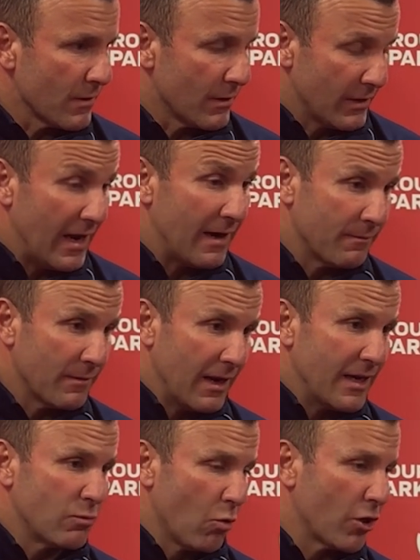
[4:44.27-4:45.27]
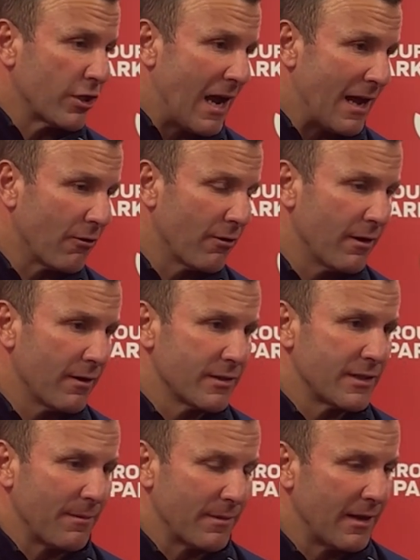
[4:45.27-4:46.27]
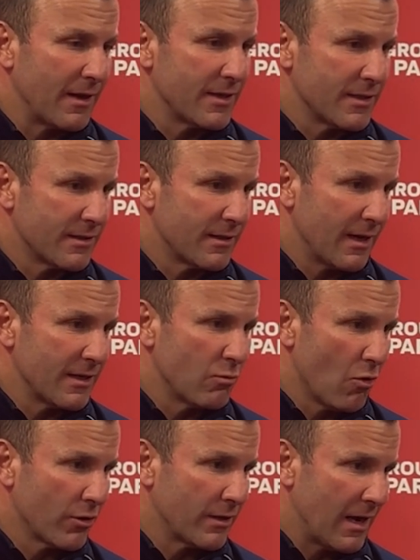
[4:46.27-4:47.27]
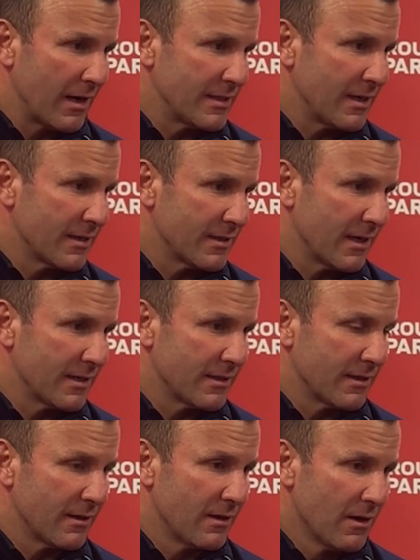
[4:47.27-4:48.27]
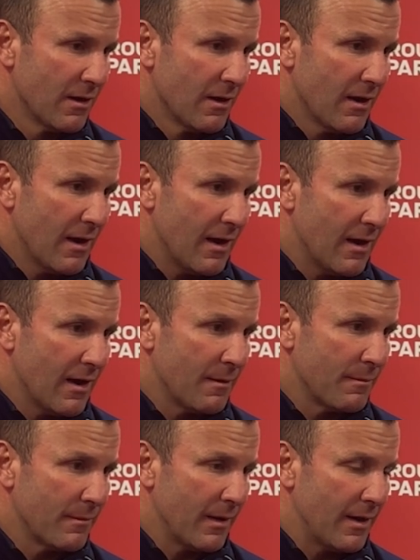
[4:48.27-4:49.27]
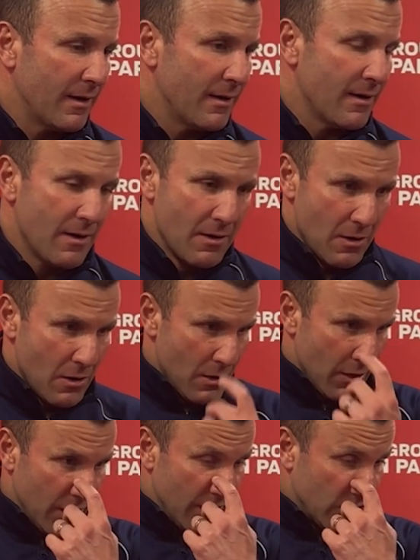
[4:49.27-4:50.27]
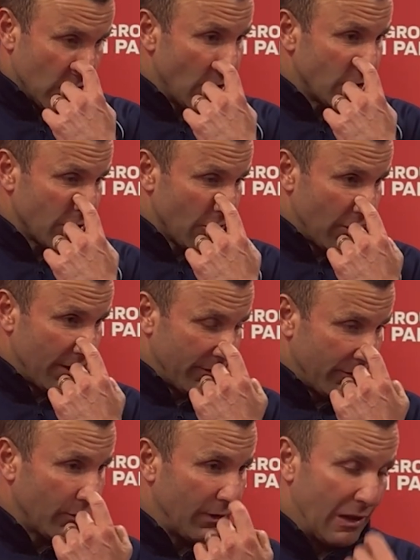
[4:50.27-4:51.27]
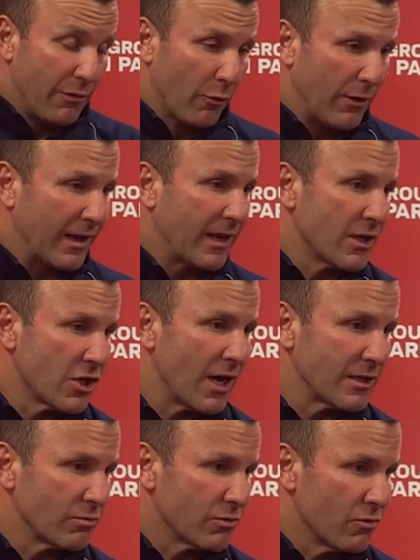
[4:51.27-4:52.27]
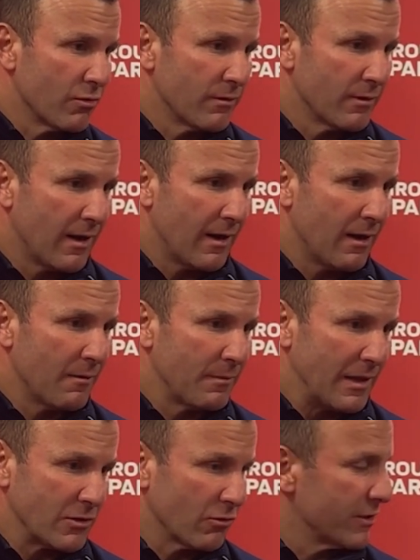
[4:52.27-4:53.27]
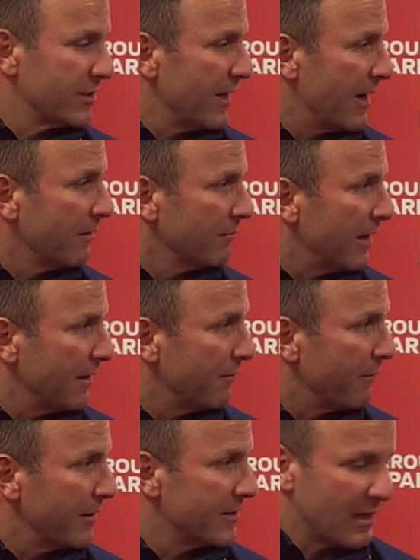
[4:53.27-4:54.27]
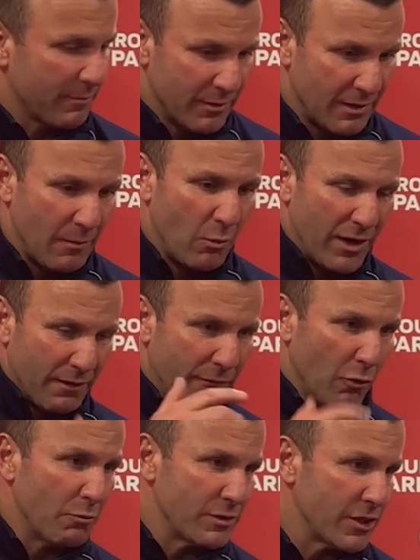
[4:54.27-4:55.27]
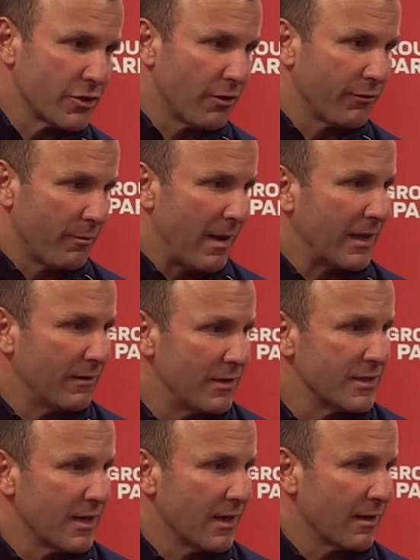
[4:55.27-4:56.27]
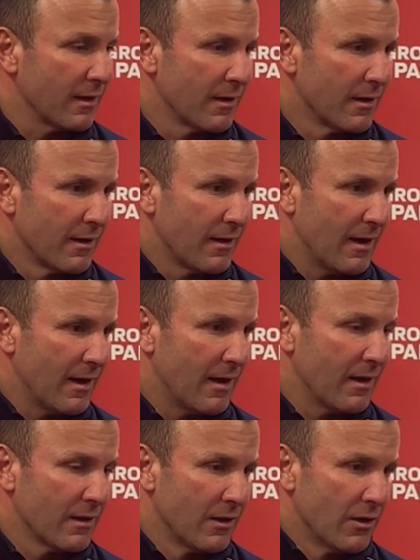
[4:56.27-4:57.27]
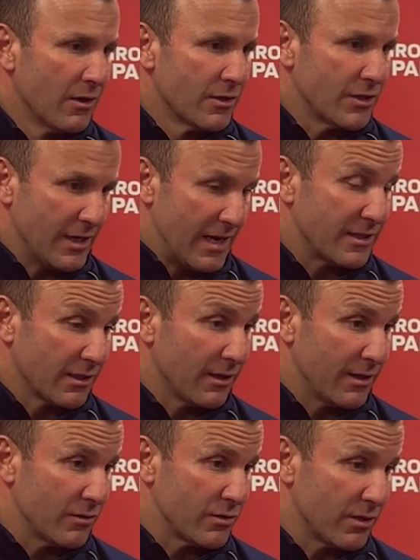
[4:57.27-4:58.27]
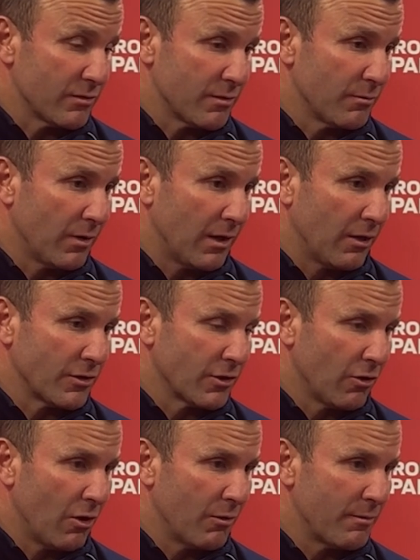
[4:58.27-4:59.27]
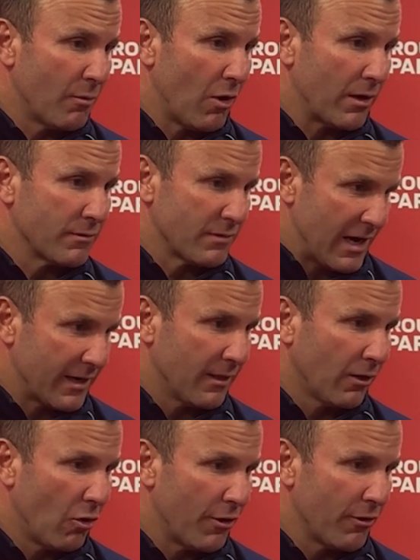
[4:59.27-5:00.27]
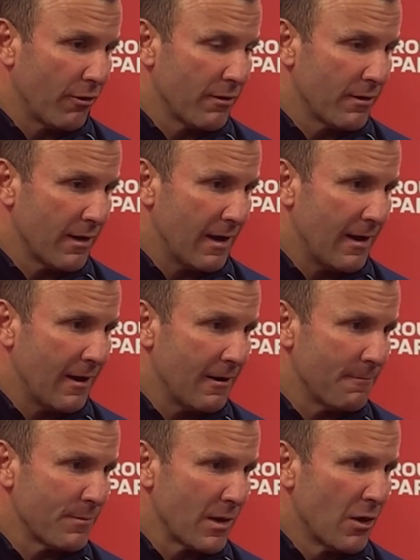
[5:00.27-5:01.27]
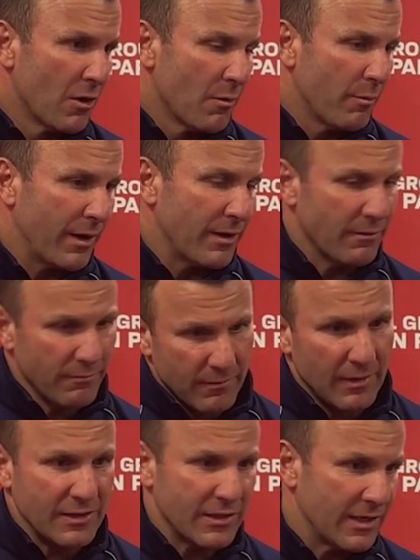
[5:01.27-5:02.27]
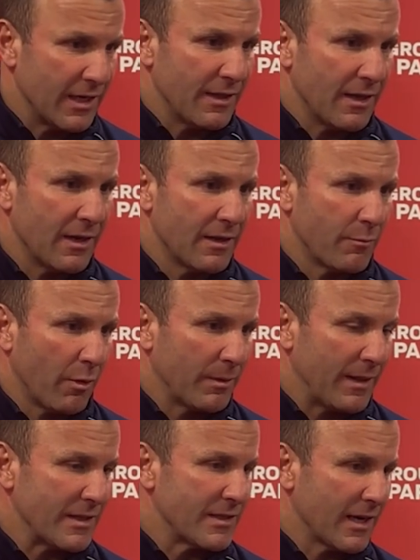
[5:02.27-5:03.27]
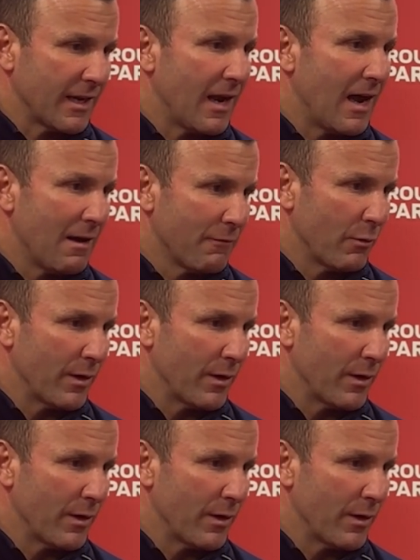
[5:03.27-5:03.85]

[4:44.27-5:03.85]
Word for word: Yeah, yeah, he's worked hard on it. It's something that he's that he's worked hard. He's into sets and um, and it showed tonight. I thought I thought our kick chase was good. Um, that sort of set our, our defence up and, and, winning field position off the back of his kick. Uh, so yes, yeah, so there's, there's some, a lot to like with Mike taking the line on. Um, but as I said, there probably in that second half we,